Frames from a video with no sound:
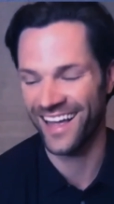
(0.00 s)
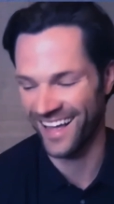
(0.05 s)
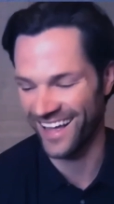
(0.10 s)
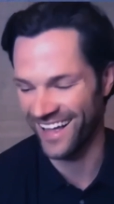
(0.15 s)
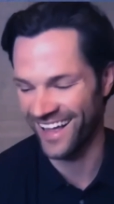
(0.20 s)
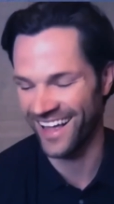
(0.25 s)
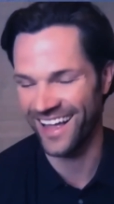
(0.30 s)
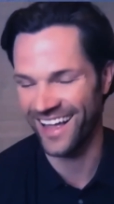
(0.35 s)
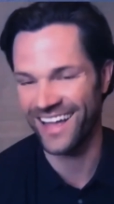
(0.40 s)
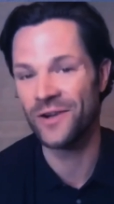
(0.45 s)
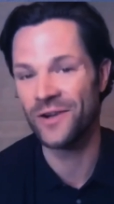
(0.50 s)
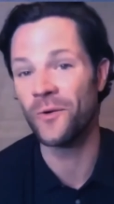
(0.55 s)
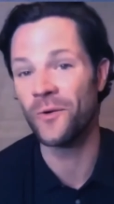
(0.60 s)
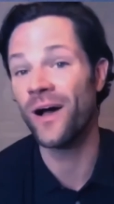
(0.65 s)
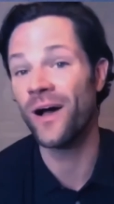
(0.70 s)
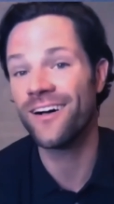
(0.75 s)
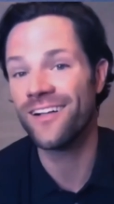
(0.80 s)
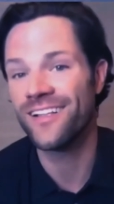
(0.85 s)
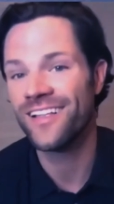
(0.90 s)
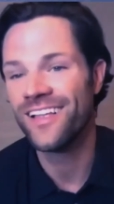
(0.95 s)

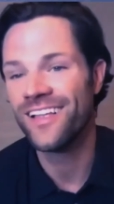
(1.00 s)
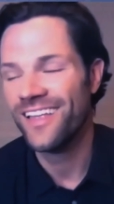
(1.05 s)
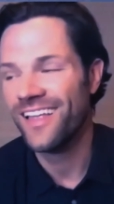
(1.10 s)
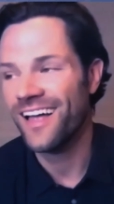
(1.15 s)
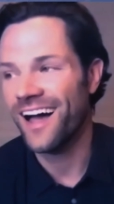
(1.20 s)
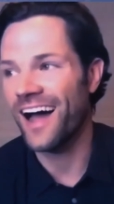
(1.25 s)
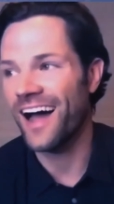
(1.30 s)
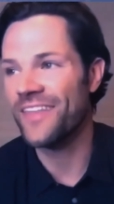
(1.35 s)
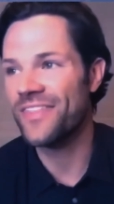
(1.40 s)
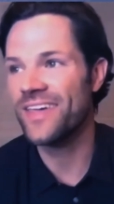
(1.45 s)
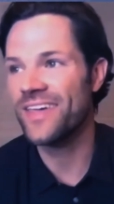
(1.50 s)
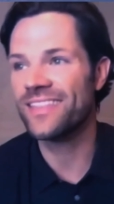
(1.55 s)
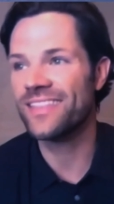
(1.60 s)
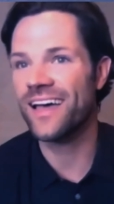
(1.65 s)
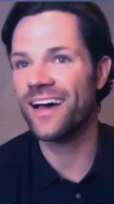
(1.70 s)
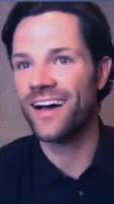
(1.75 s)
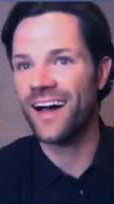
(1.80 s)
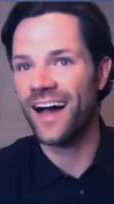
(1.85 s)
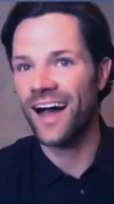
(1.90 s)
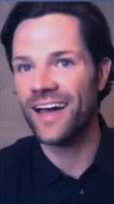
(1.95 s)
Well, I think
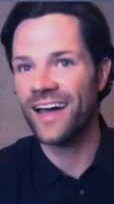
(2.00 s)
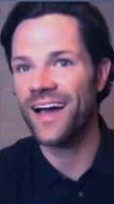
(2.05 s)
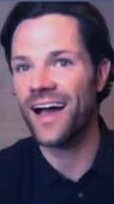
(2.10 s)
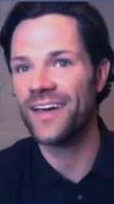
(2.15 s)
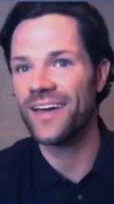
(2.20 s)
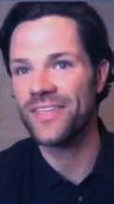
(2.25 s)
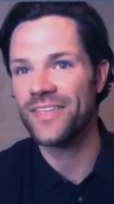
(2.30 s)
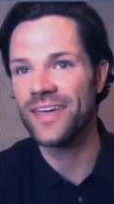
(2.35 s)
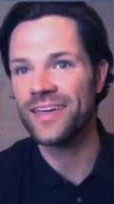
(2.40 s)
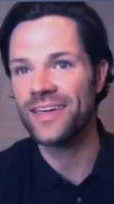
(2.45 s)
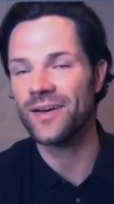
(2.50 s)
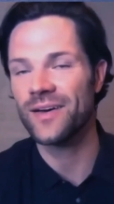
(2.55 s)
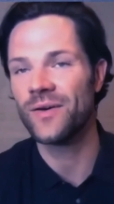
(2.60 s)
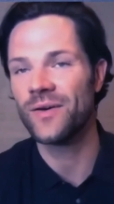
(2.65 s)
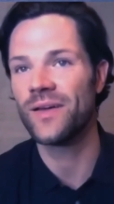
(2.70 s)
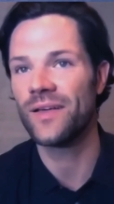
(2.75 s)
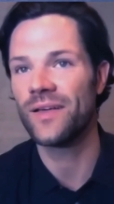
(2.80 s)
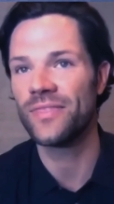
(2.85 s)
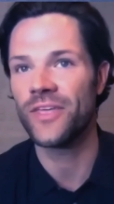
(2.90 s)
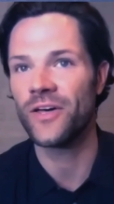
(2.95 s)

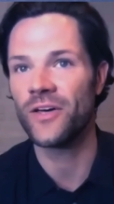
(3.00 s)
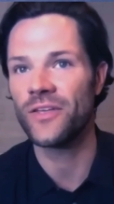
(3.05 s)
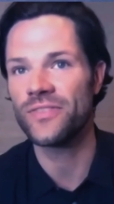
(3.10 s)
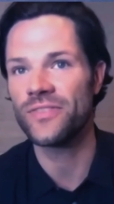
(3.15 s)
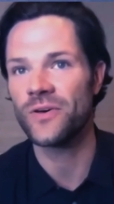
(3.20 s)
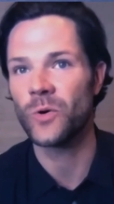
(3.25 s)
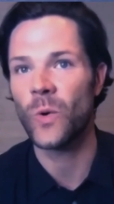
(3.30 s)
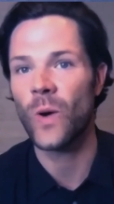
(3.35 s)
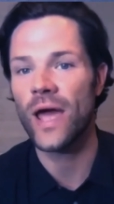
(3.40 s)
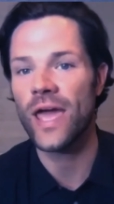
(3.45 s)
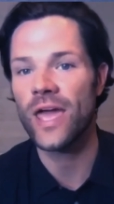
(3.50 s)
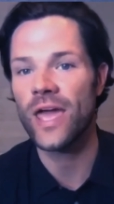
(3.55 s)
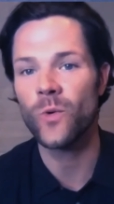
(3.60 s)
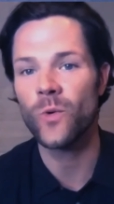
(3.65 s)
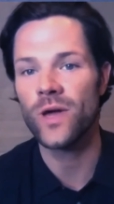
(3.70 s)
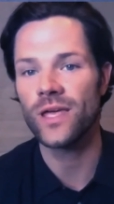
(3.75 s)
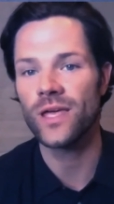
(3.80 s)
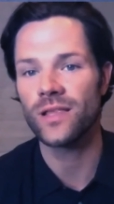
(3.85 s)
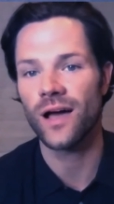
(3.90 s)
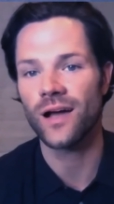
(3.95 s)
the way we
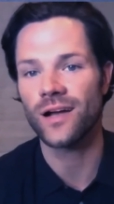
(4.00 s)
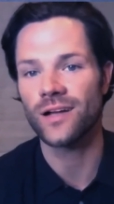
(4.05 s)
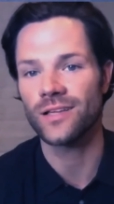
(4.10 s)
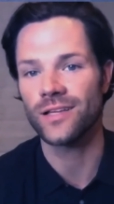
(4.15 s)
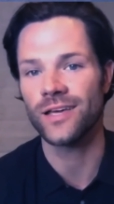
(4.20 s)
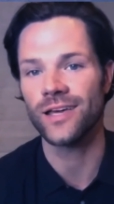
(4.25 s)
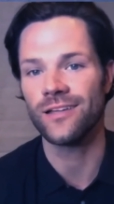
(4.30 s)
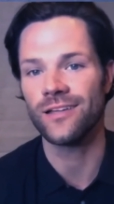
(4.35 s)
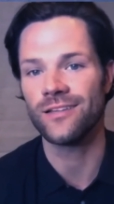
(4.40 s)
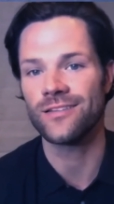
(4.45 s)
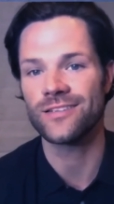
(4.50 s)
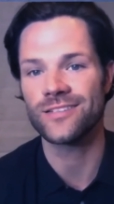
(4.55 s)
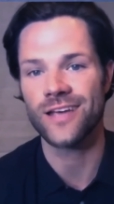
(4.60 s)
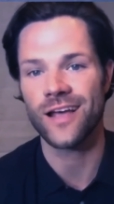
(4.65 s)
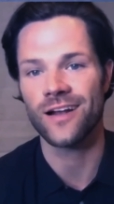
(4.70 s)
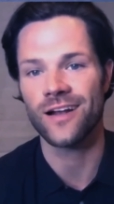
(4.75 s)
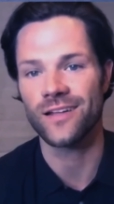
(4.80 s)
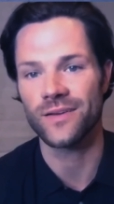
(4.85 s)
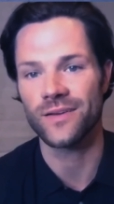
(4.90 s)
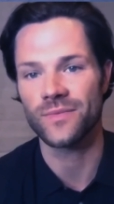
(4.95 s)
luckily decided
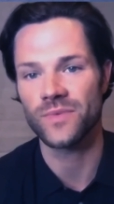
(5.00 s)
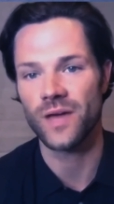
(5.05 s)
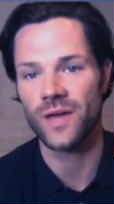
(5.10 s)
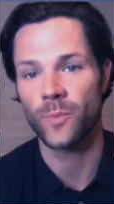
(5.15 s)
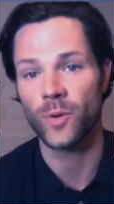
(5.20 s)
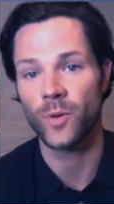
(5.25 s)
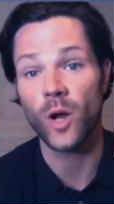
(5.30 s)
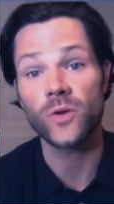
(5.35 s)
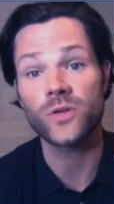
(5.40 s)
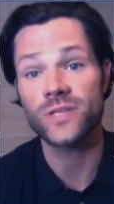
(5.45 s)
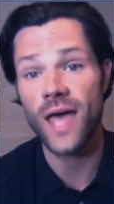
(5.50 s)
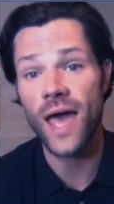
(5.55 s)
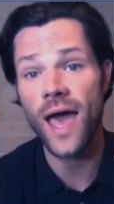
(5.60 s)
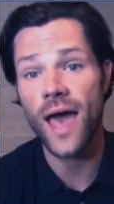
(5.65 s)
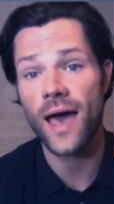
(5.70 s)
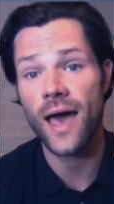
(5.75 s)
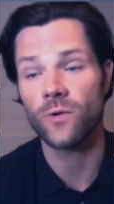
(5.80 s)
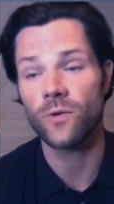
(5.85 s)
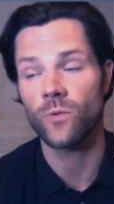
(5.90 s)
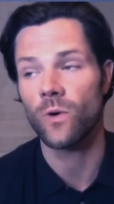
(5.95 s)
to approach
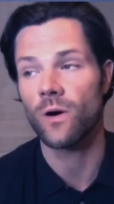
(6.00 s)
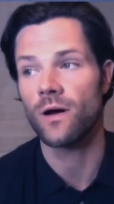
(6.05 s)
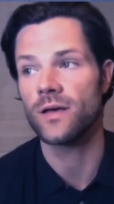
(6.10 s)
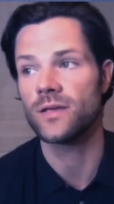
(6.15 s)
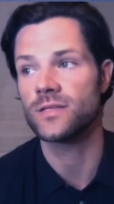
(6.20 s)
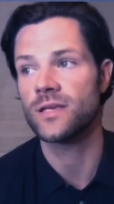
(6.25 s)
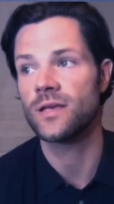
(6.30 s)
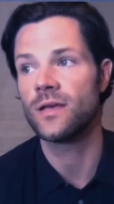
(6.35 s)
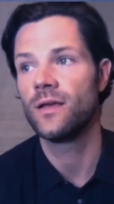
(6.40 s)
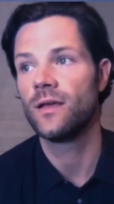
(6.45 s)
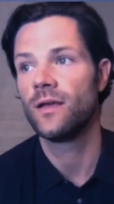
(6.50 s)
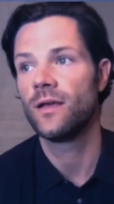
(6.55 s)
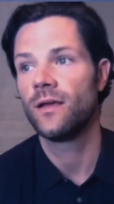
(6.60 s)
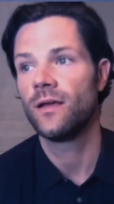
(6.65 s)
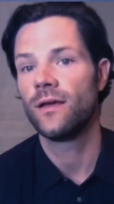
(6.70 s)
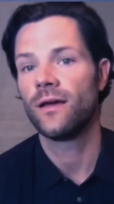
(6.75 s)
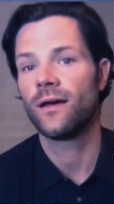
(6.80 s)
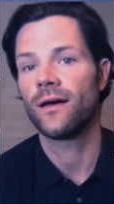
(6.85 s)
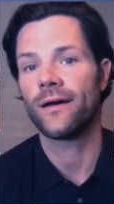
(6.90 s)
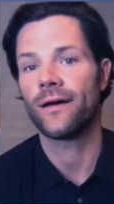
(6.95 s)
that was
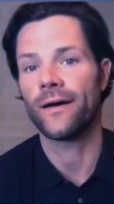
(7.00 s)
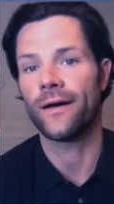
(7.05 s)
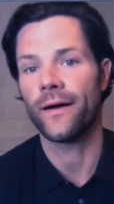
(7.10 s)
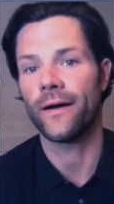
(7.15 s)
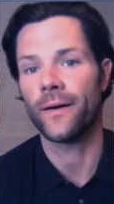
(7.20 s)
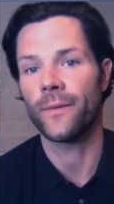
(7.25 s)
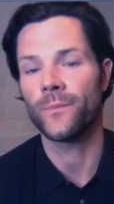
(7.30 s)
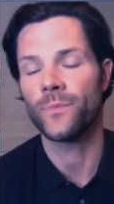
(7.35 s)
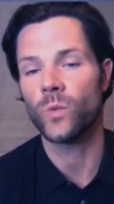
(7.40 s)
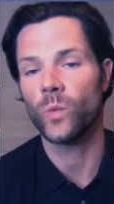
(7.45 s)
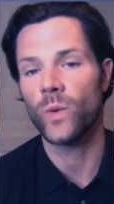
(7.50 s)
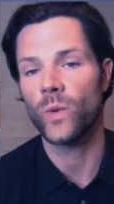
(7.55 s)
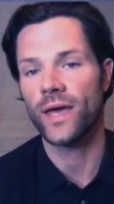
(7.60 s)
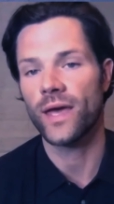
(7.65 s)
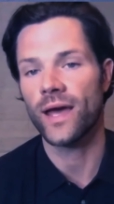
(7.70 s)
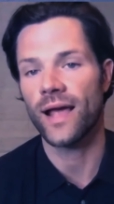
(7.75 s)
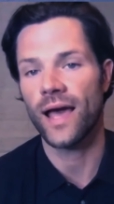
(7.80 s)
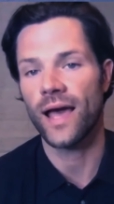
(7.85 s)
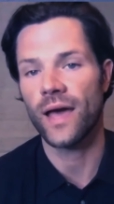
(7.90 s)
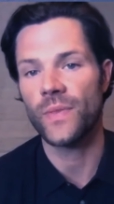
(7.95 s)
we kind of
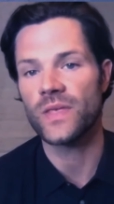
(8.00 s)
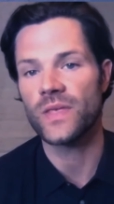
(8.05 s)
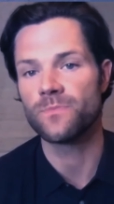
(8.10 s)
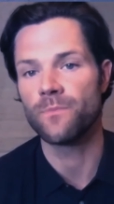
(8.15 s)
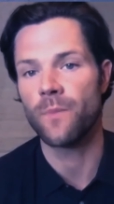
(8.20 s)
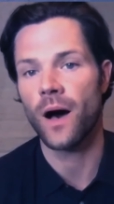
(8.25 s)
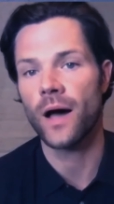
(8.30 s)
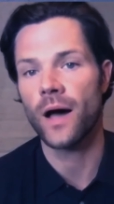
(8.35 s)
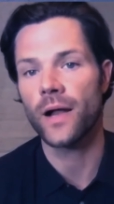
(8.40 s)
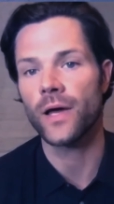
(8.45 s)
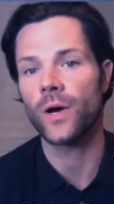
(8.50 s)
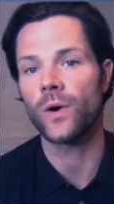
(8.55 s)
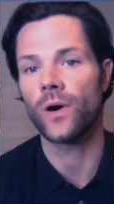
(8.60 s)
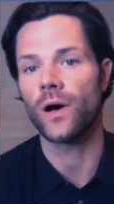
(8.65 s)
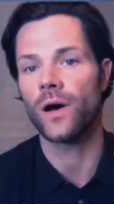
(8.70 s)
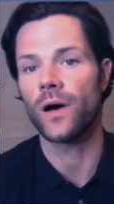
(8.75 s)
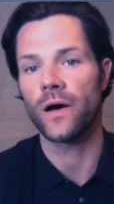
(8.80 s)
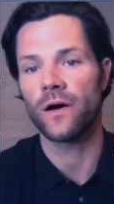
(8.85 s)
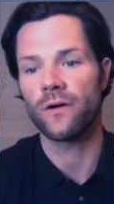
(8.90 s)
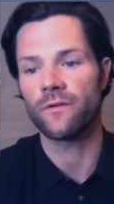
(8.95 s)
had this motto
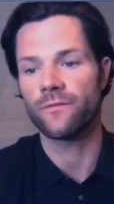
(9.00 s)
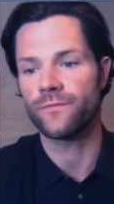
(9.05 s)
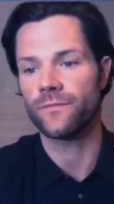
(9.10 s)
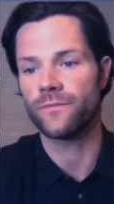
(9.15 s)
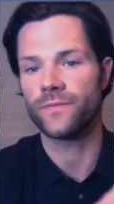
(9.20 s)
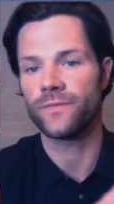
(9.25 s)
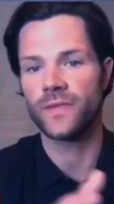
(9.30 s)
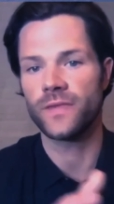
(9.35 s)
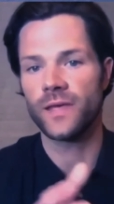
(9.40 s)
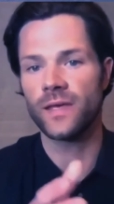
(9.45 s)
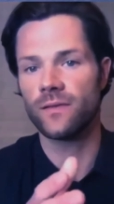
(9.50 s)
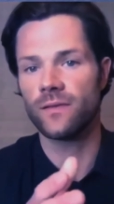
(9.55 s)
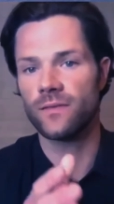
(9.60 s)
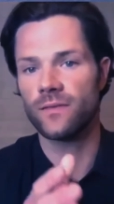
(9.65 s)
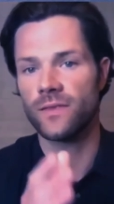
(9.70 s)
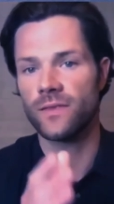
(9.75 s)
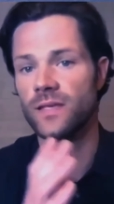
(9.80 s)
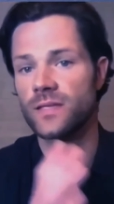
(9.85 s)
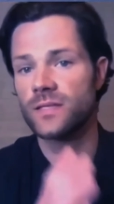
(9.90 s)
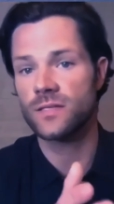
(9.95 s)
of
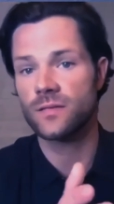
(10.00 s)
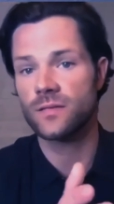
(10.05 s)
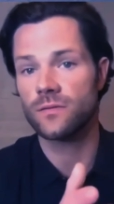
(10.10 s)
this.